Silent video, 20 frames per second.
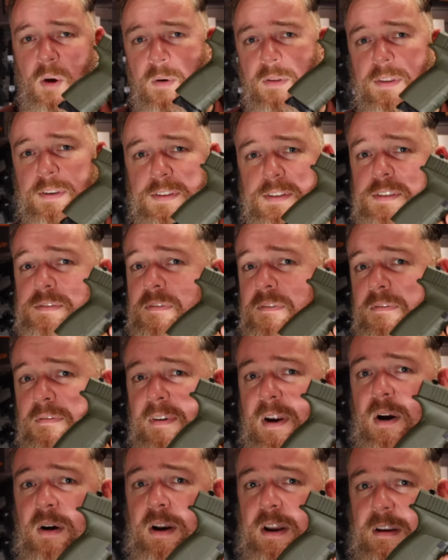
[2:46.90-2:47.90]
This is a
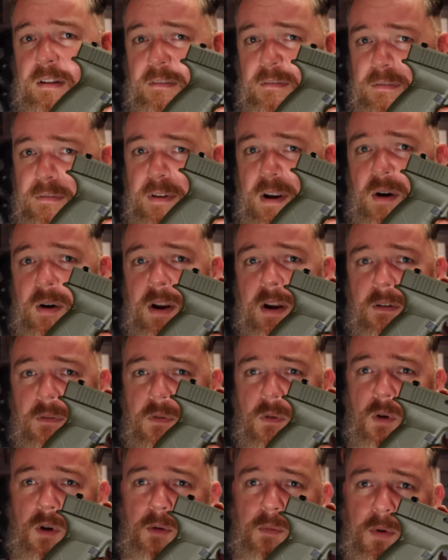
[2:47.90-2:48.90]
very, very
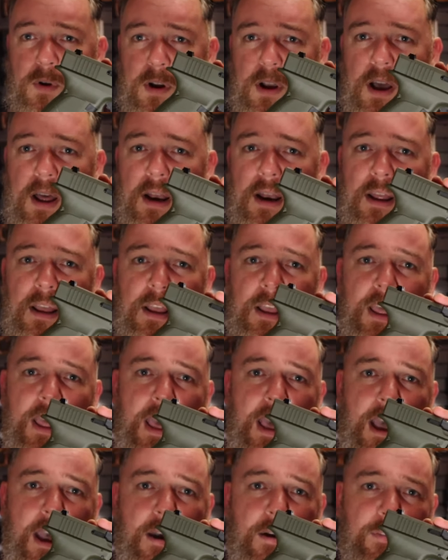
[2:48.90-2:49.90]
affordable gun.
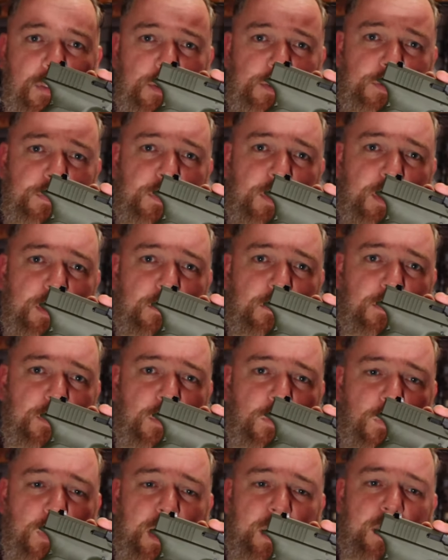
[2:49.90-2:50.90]
Those of you that have
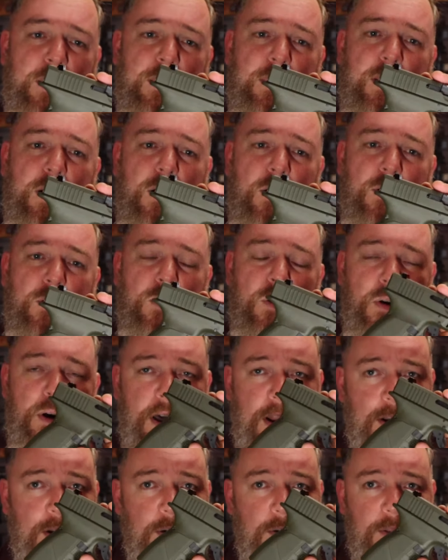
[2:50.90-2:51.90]
read the article
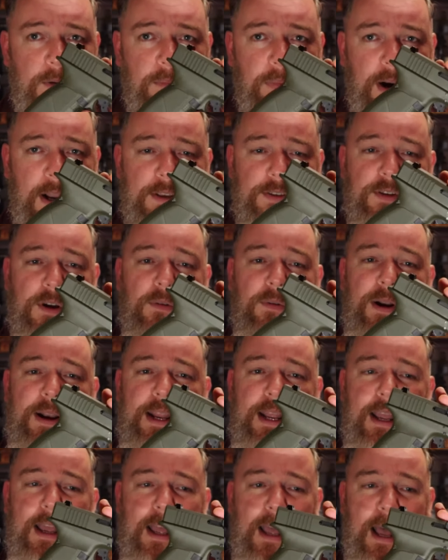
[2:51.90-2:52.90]
know the price
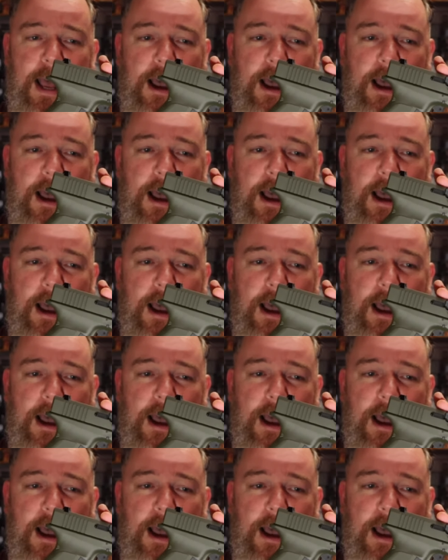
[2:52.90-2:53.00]
already.